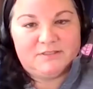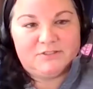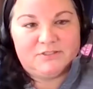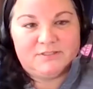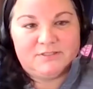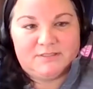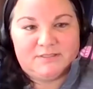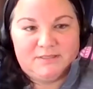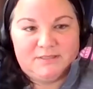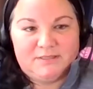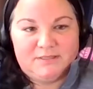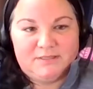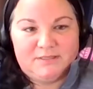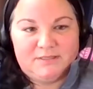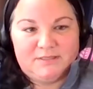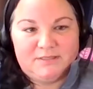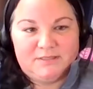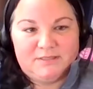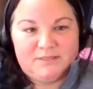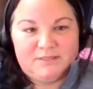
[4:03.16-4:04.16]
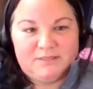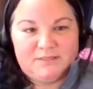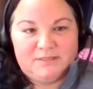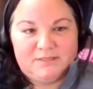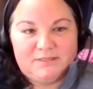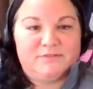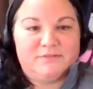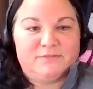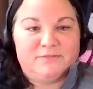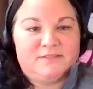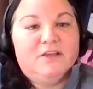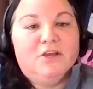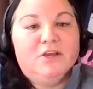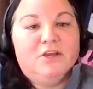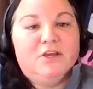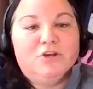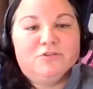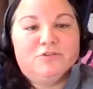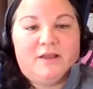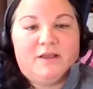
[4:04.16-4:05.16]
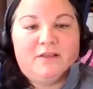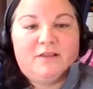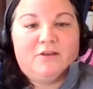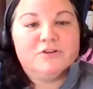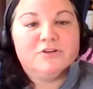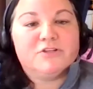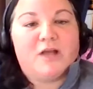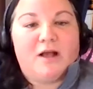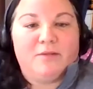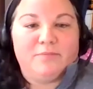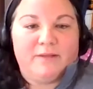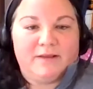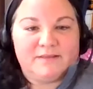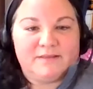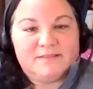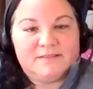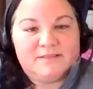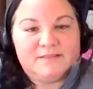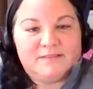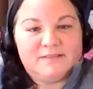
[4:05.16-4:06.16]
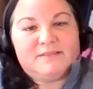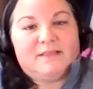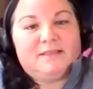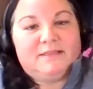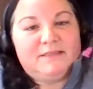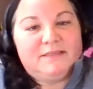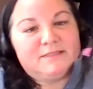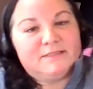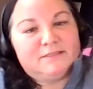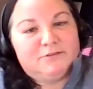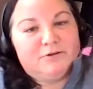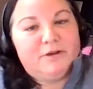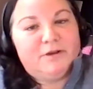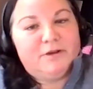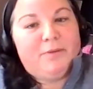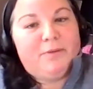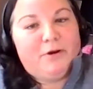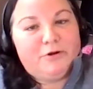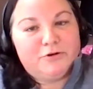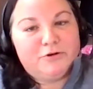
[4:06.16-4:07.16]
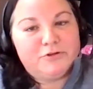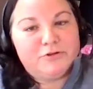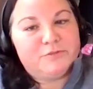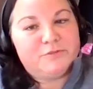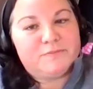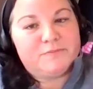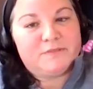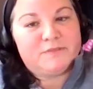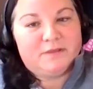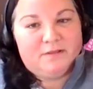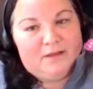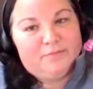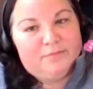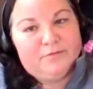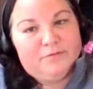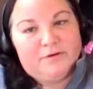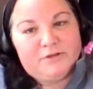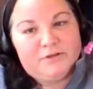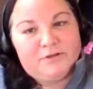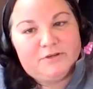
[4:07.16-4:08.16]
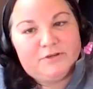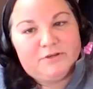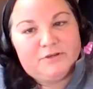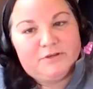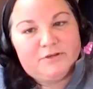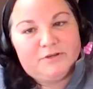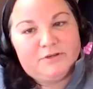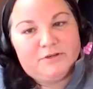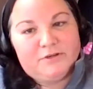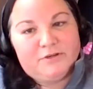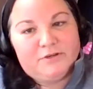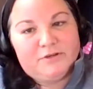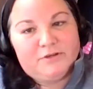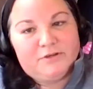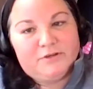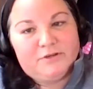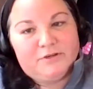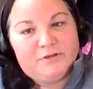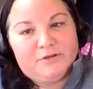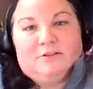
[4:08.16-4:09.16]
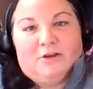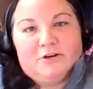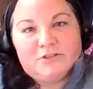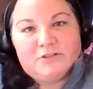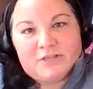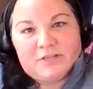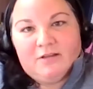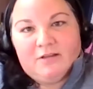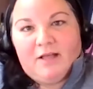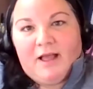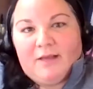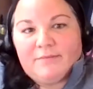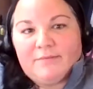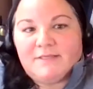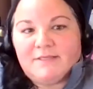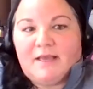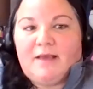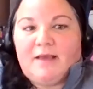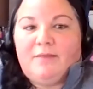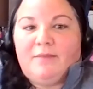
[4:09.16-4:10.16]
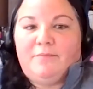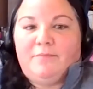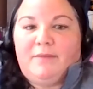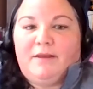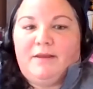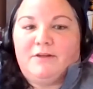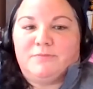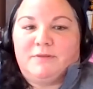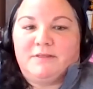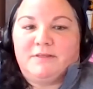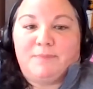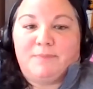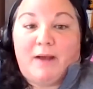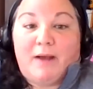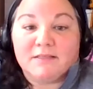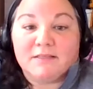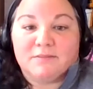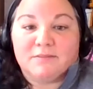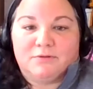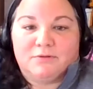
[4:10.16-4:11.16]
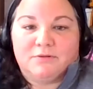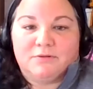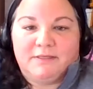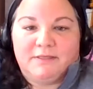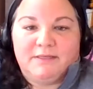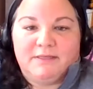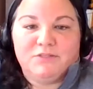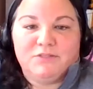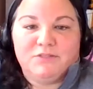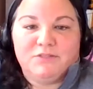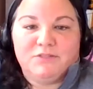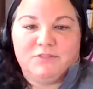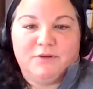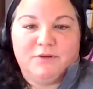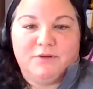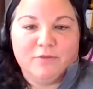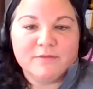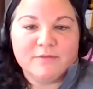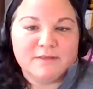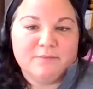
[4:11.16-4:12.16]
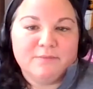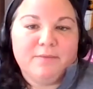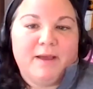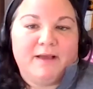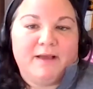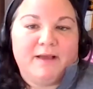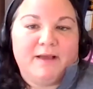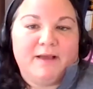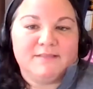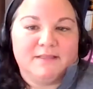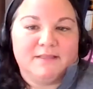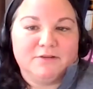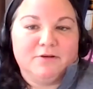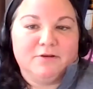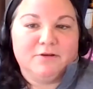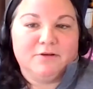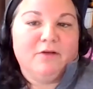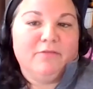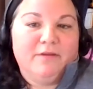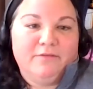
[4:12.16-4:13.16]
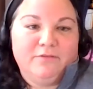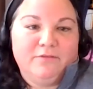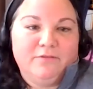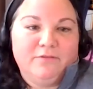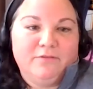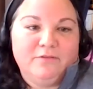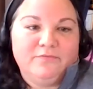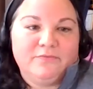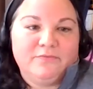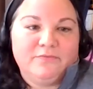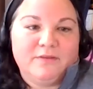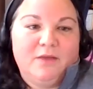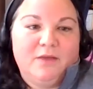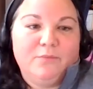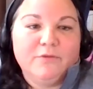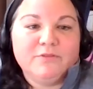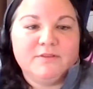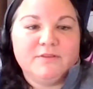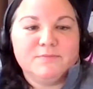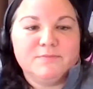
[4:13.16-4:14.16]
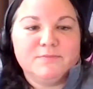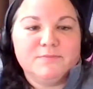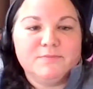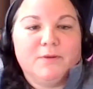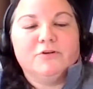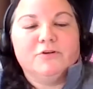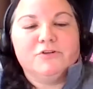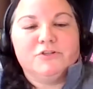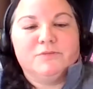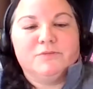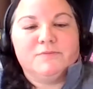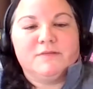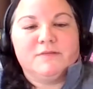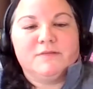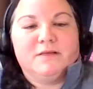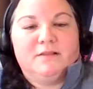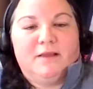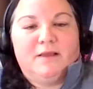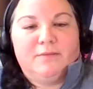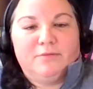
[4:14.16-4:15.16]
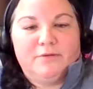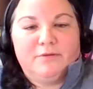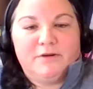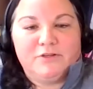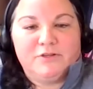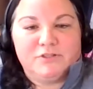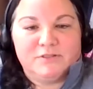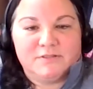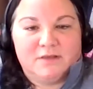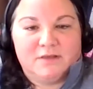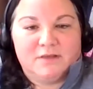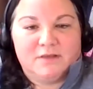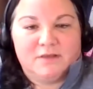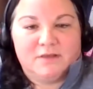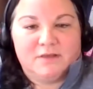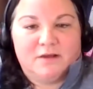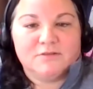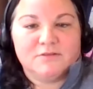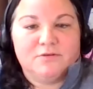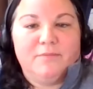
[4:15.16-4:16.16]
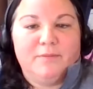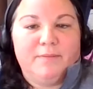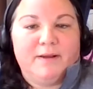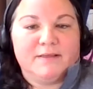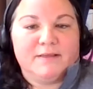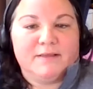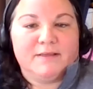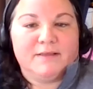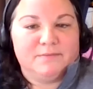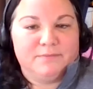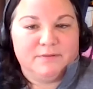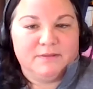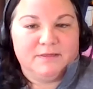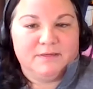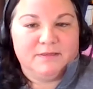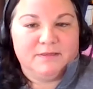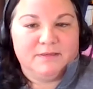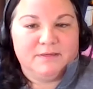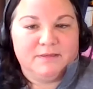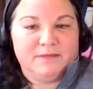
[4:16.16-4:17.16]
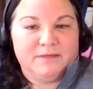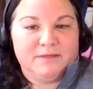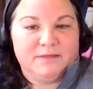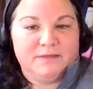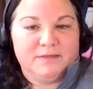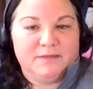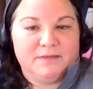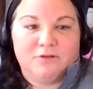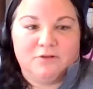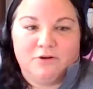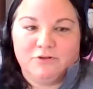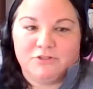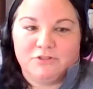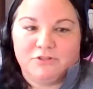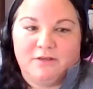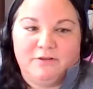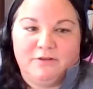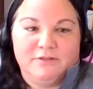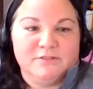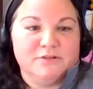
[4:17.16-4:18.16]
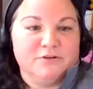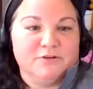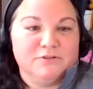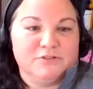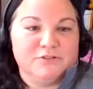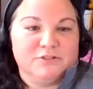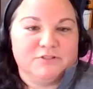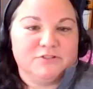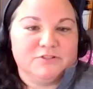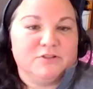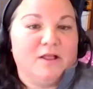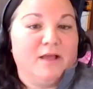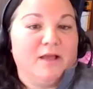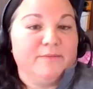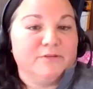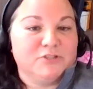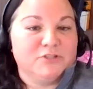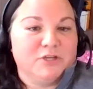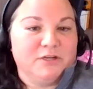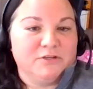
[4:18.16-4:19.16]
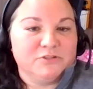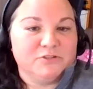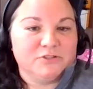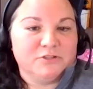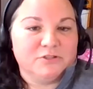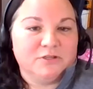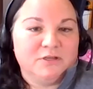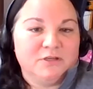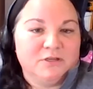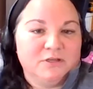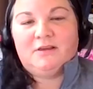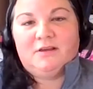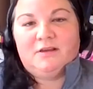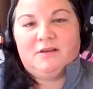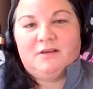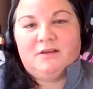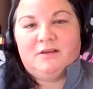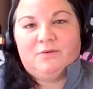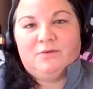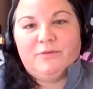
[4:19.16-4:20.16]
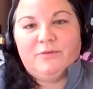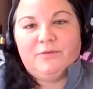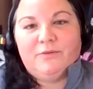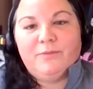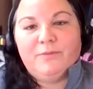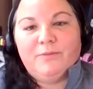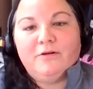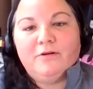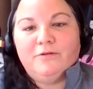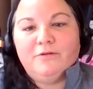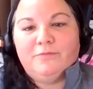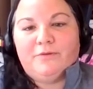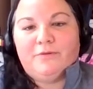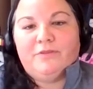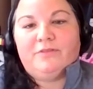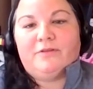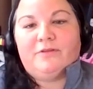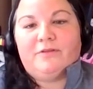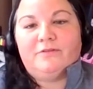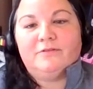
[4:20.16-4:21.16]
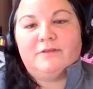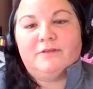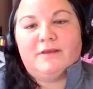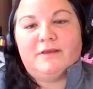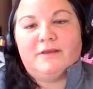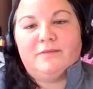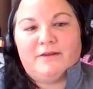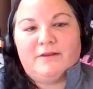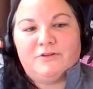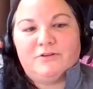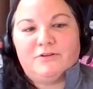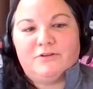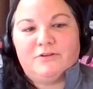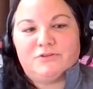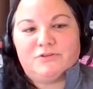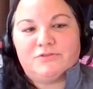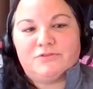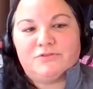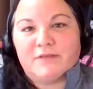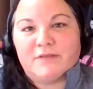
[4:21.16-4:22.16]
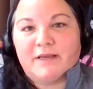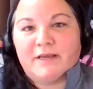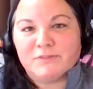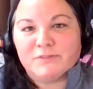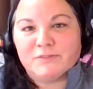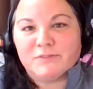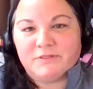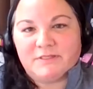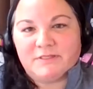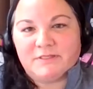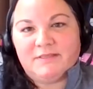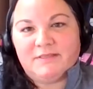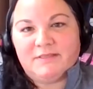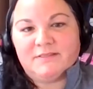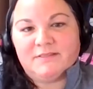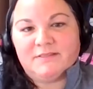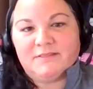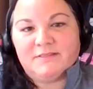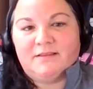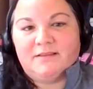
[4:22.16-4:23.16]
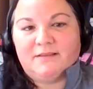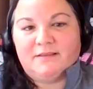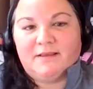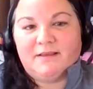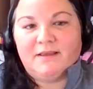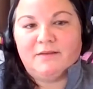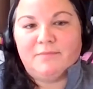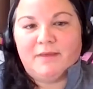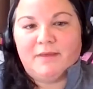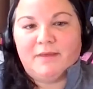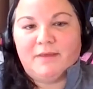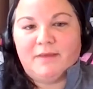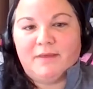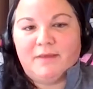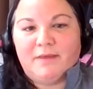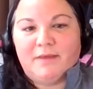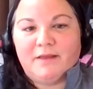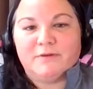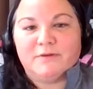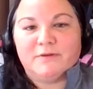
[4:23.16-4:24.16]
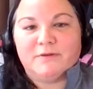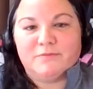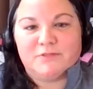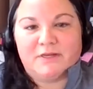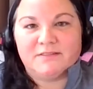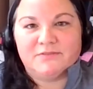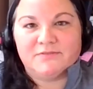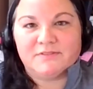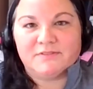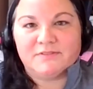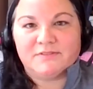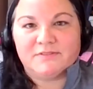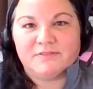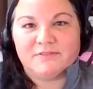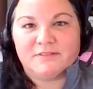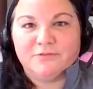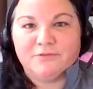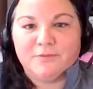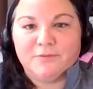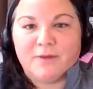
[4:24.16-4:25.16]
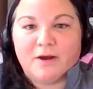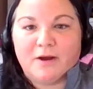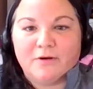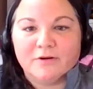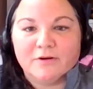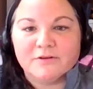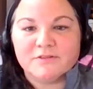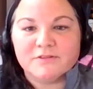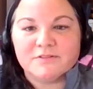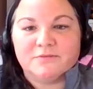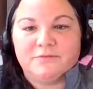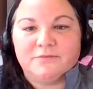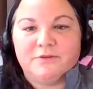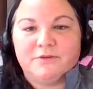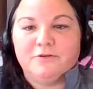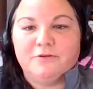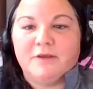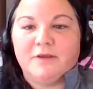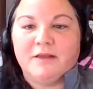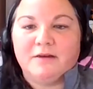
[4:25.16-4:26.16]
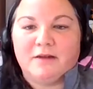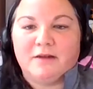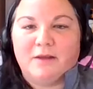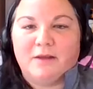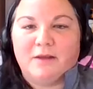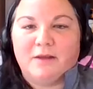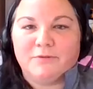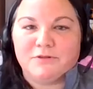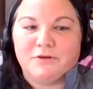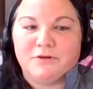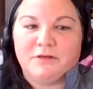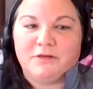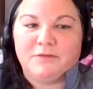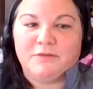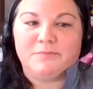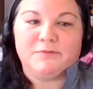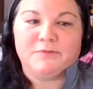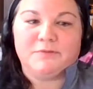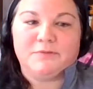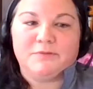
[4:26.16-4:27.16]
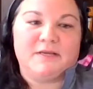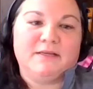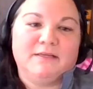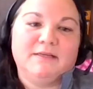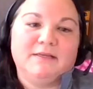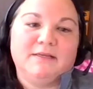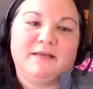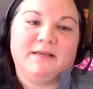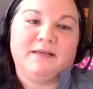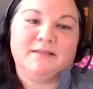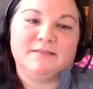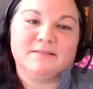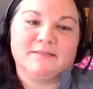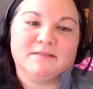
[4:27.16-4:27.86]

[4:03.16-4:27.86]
as the Nature Conservancy create large complexes that lead to great partnerships and collaborations. Large-scale habitat management is possible, leading to enormous impacts at the ground level. And with these partnerships and collaborations also come the possibility to react to large-scale concerns such as climate change. When we partner with other land managers whose expertise and land management objectives differ from ours, we create an opportunity to protect and enhance